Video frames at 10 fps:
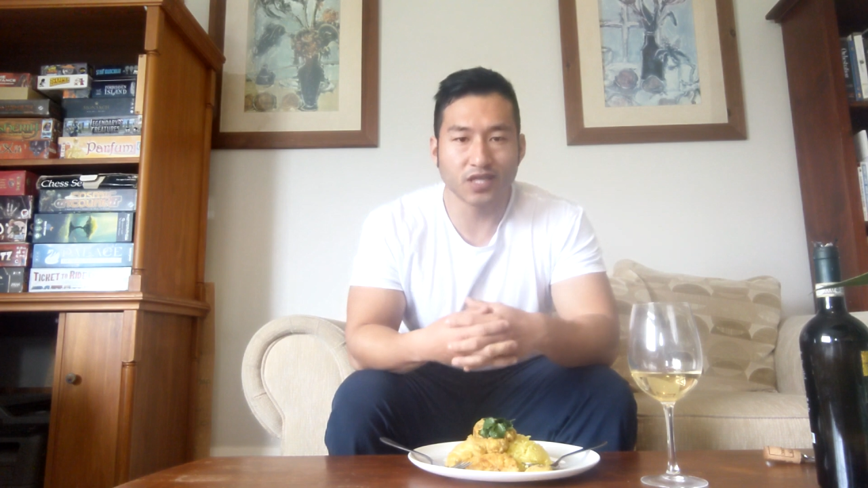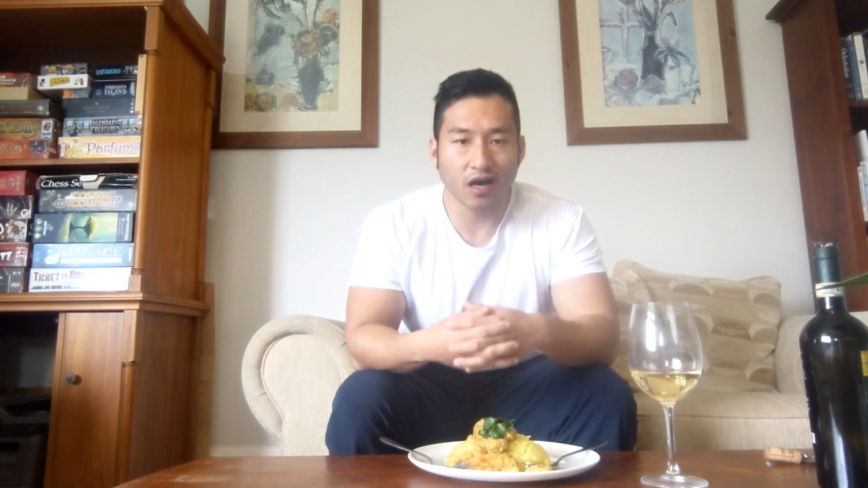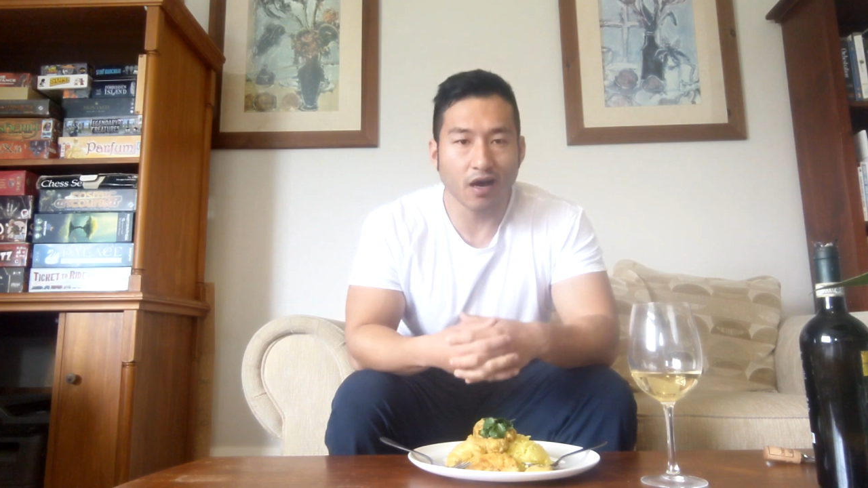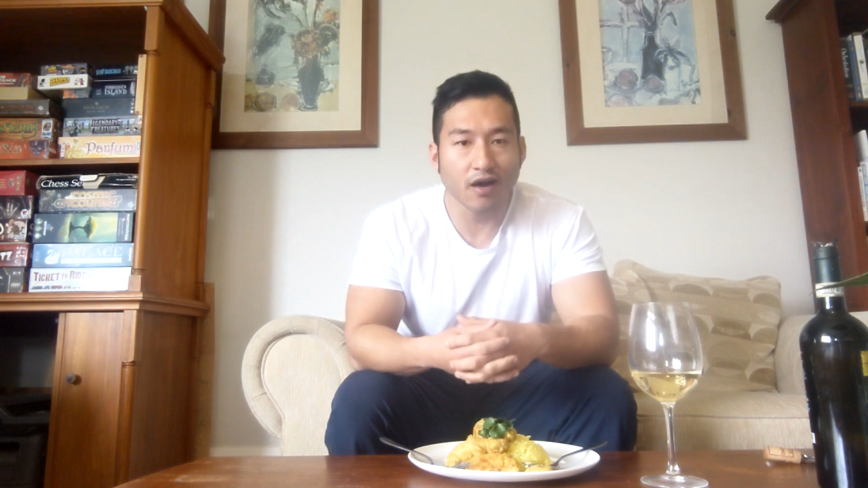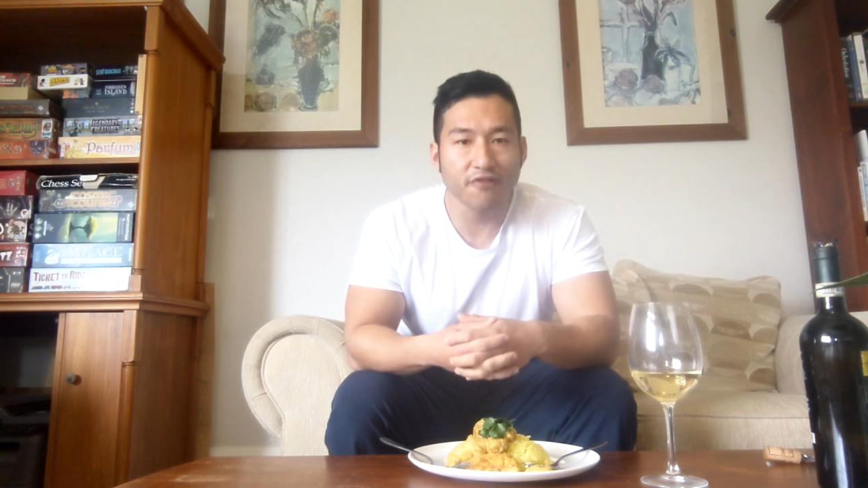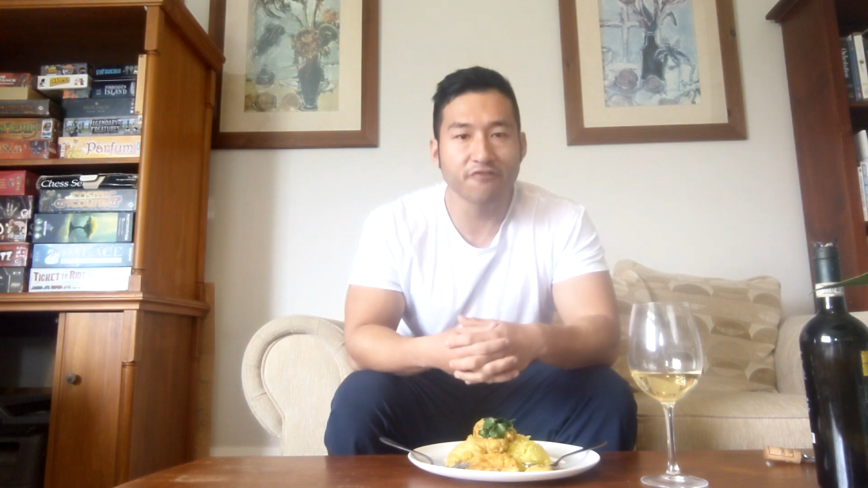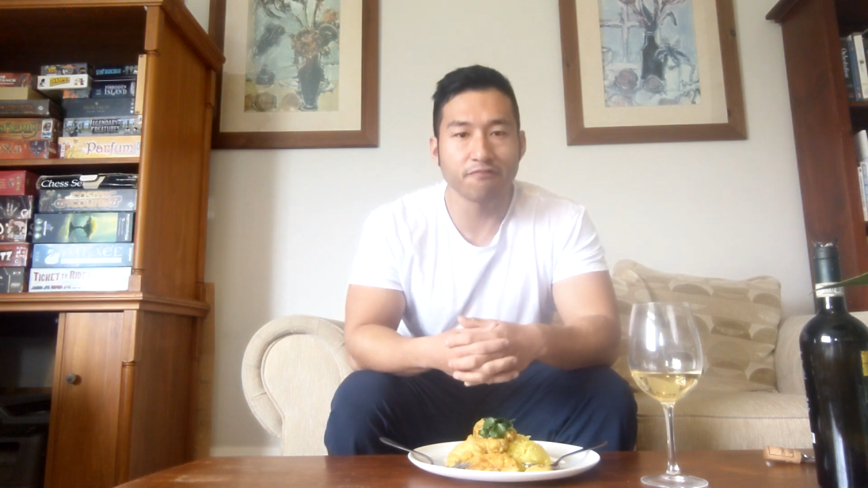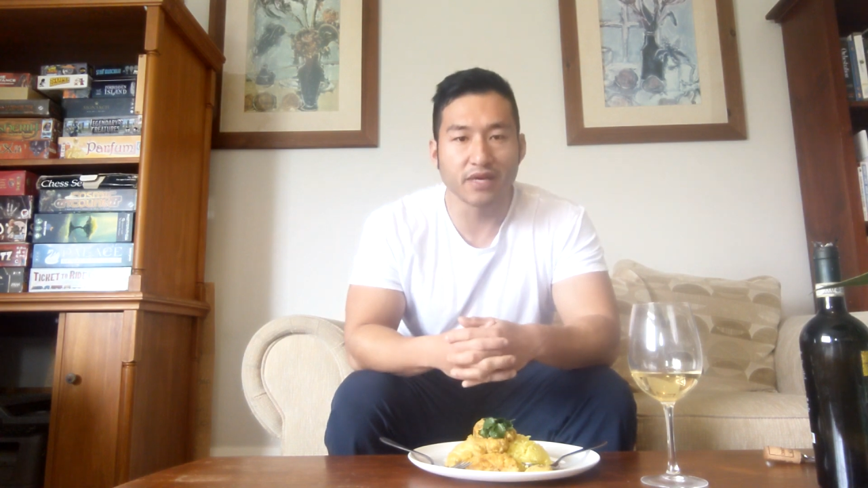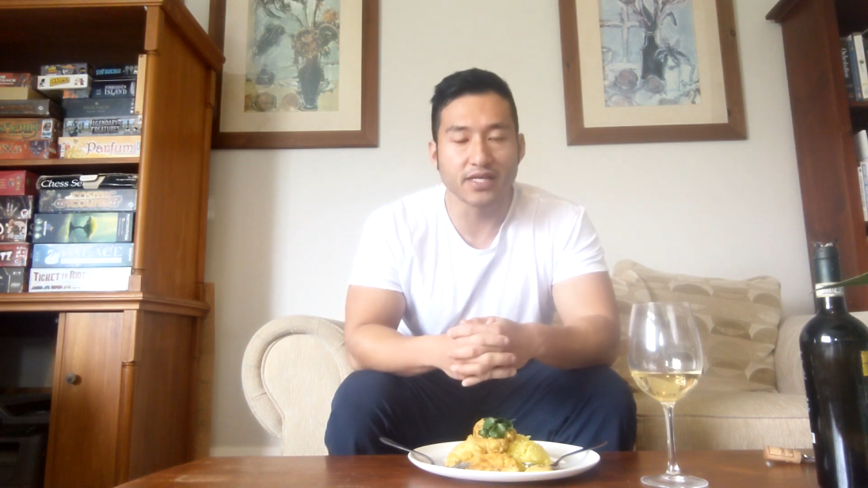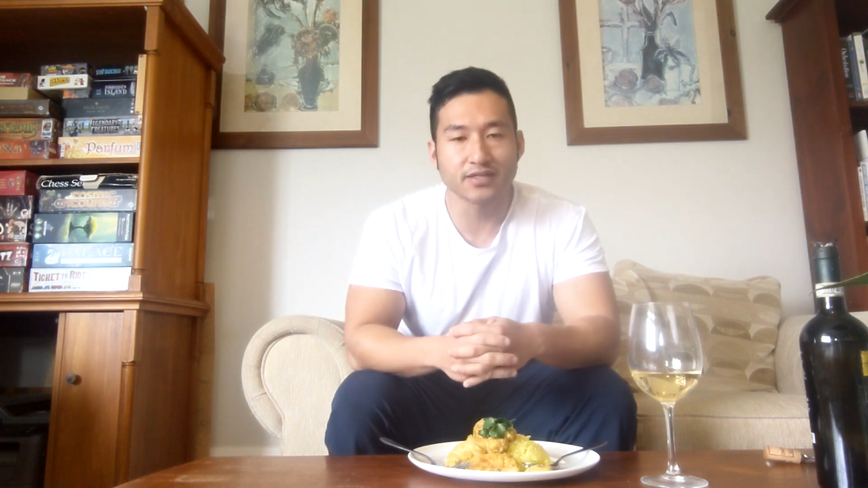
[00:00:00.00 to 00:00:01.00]
tough
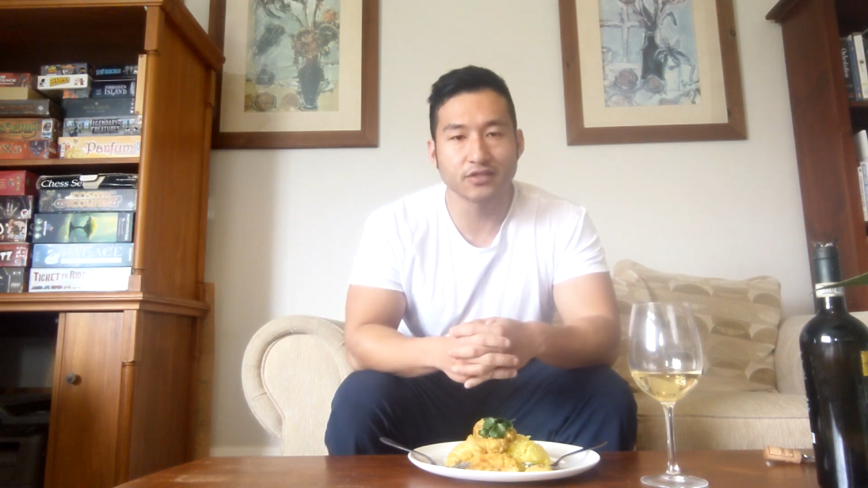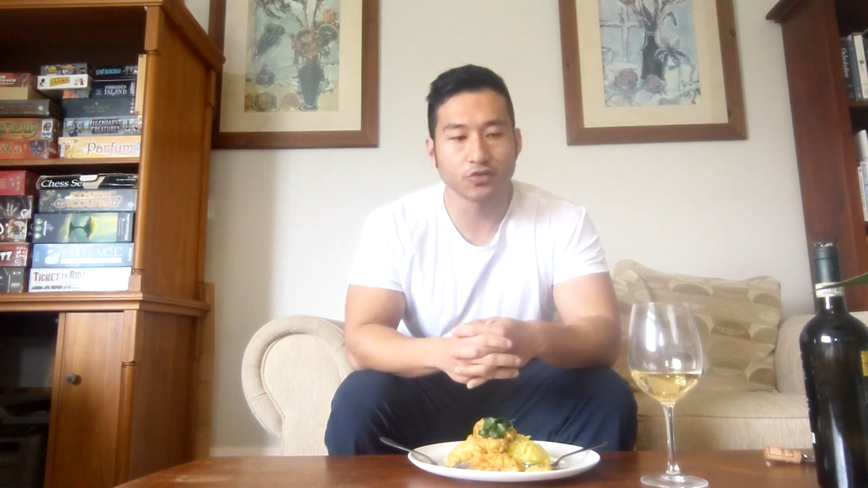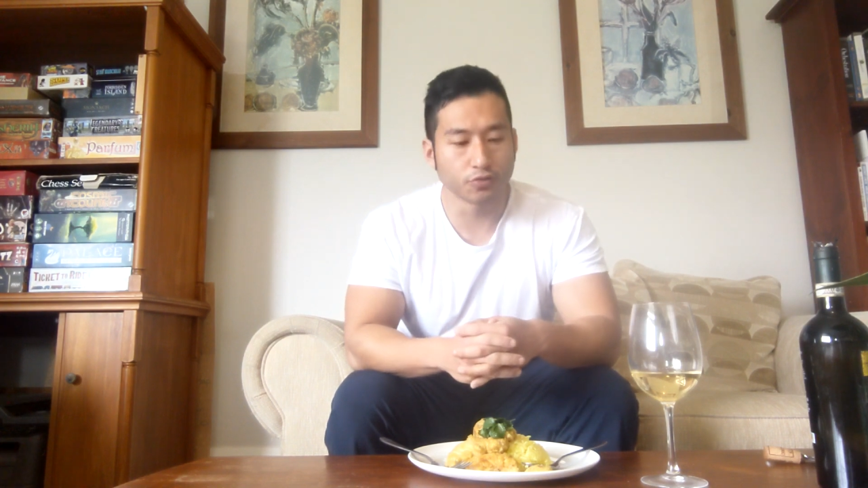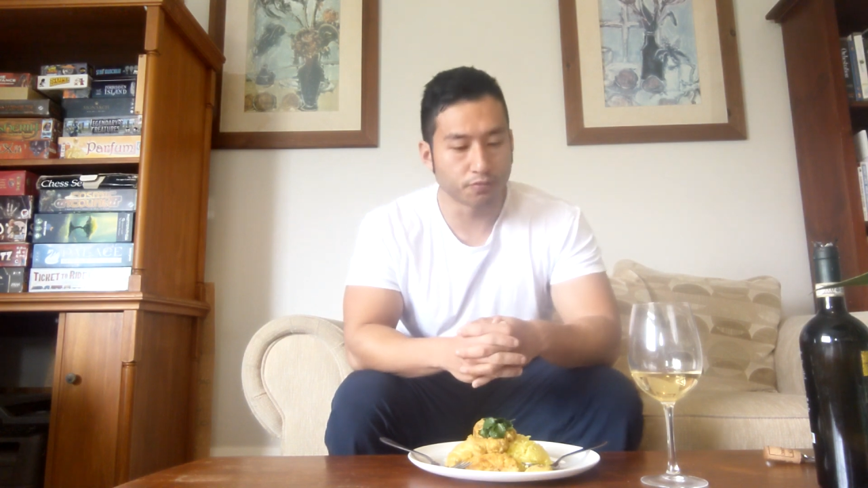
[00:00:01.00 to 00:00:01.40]
meat to